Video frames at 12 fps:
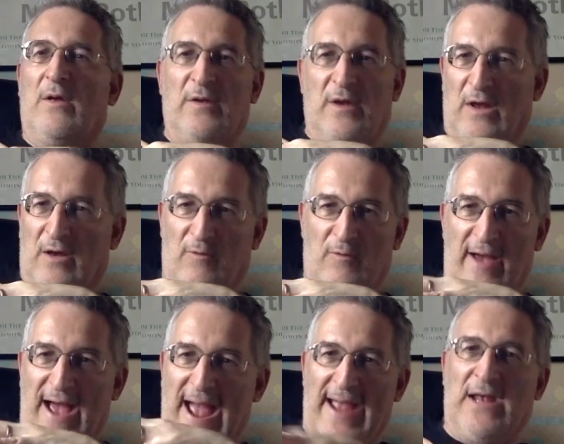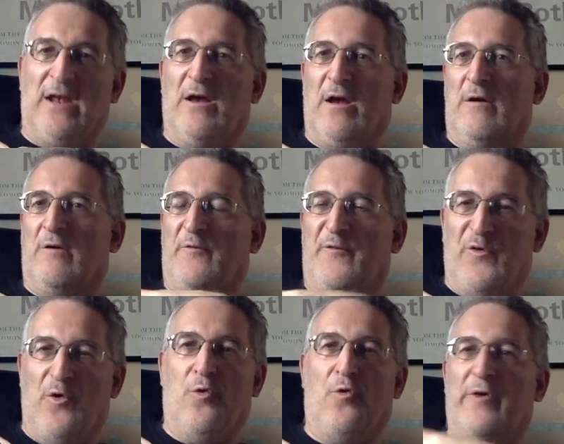you know, anger and
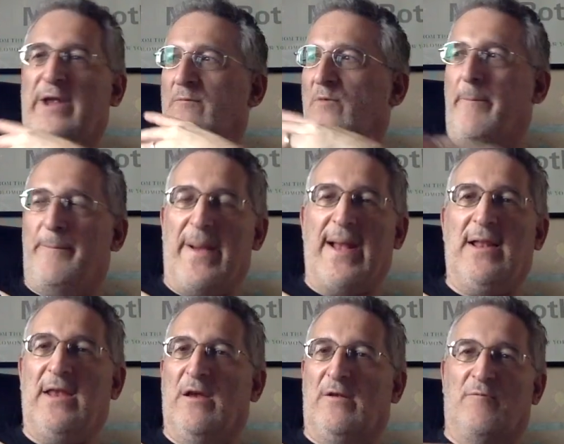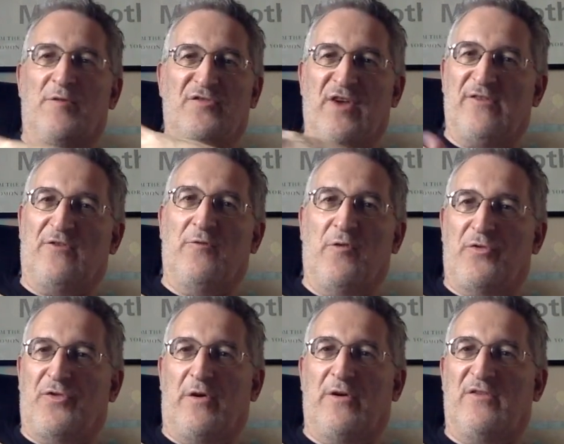fury and rebellion and rejection of
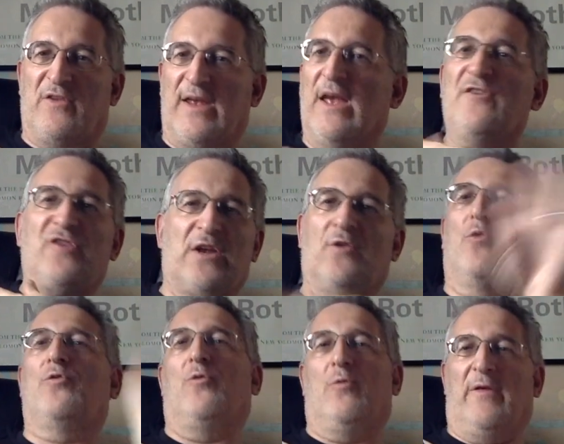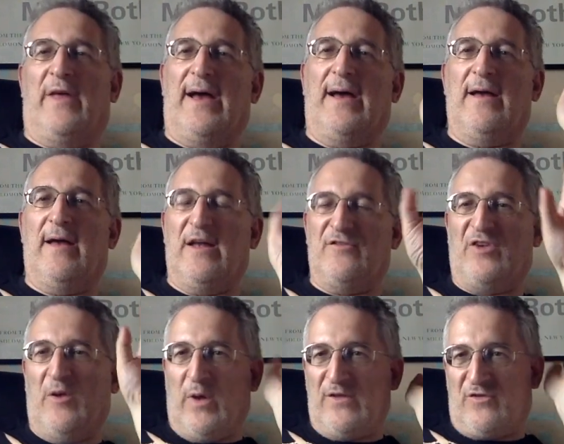authority. She ignored all of that, and
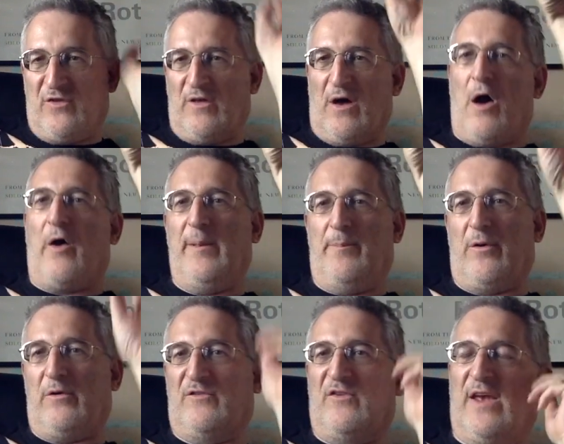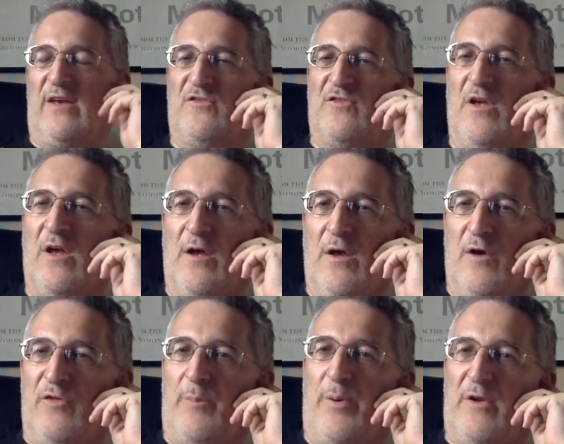she went to the high politics
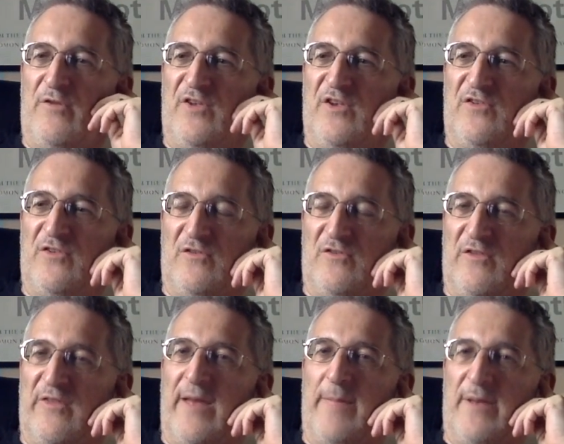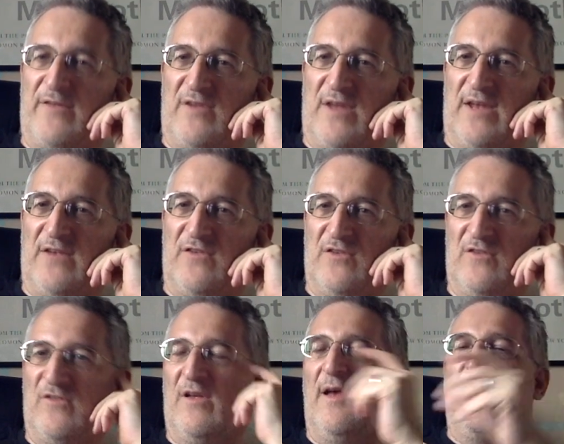of the politicians and their
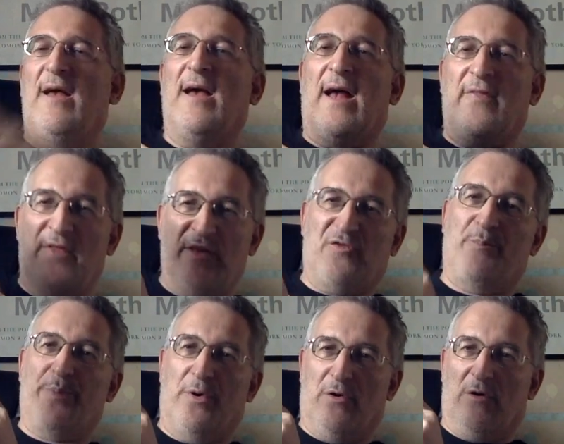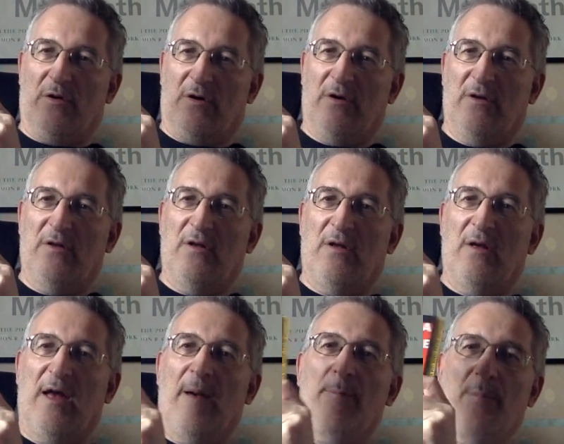machinations. And this book
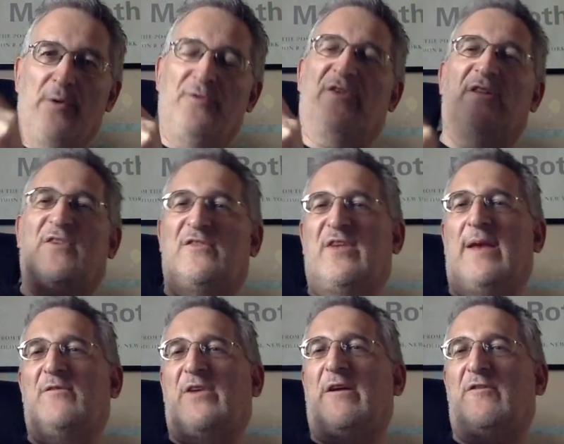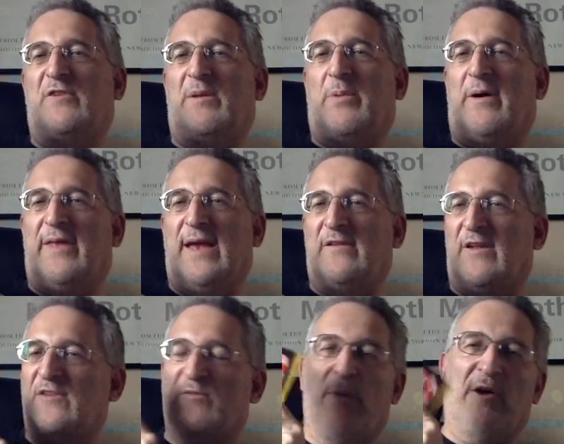moves into same territory by the end,
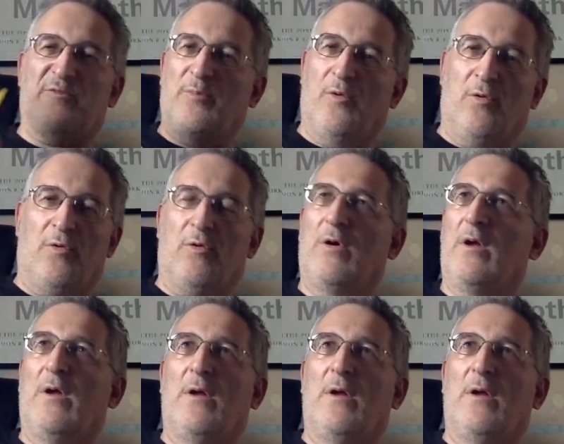and it's much more